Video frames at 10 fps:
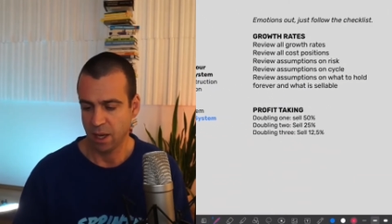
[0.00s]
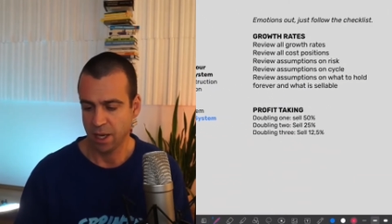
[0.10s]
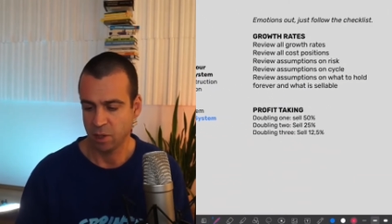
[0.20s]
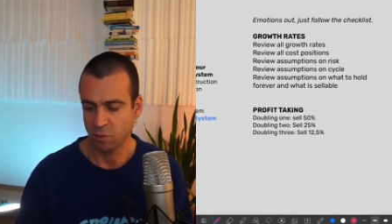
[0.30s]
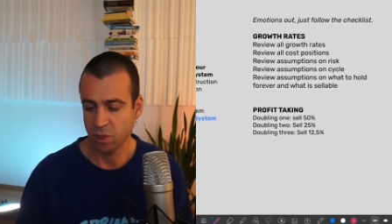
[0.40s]
I
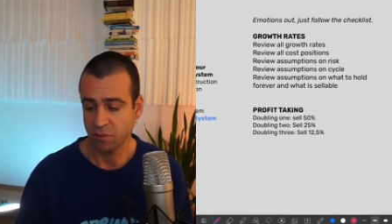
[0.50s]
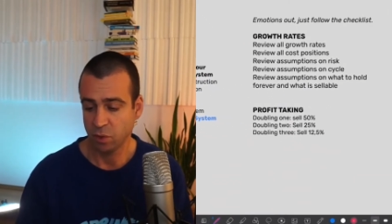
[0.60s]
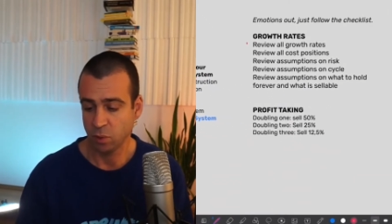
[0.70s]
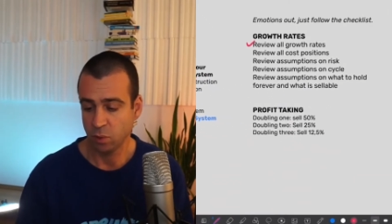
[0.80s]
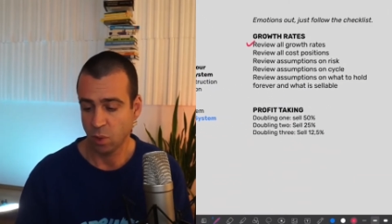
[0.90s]

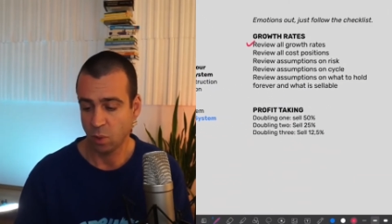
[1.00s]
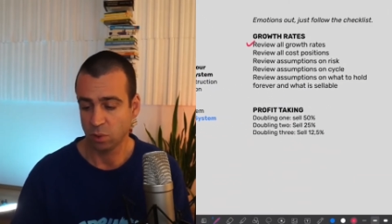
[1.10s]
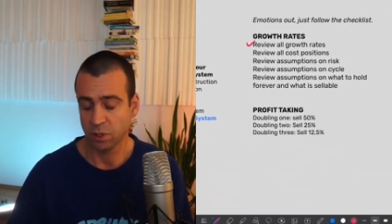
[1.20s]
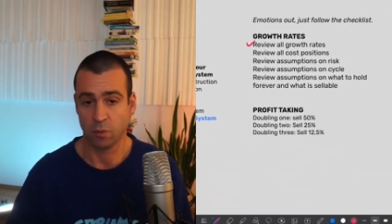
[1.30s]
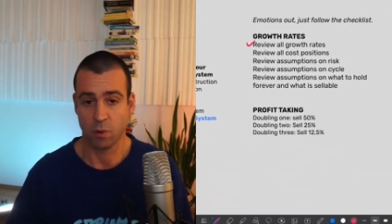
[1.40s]
review all
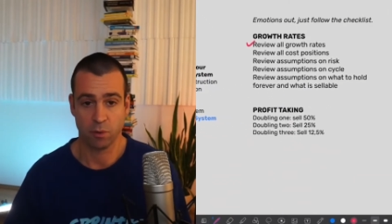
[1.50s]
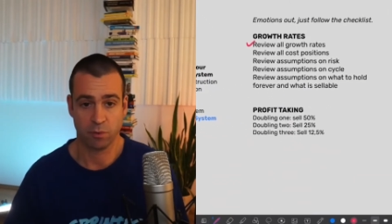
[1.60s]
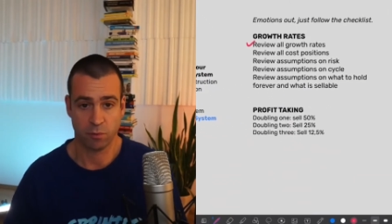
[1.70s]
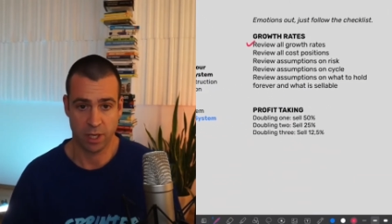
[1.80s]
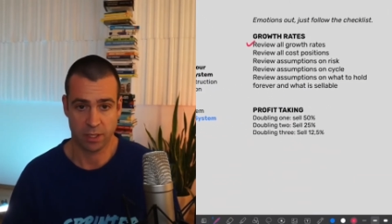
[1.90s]
the
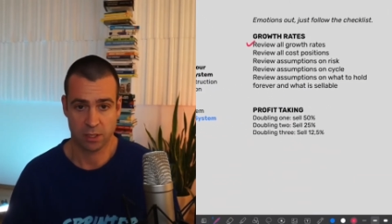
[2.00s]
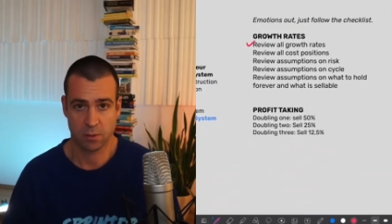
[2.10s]
growth rates.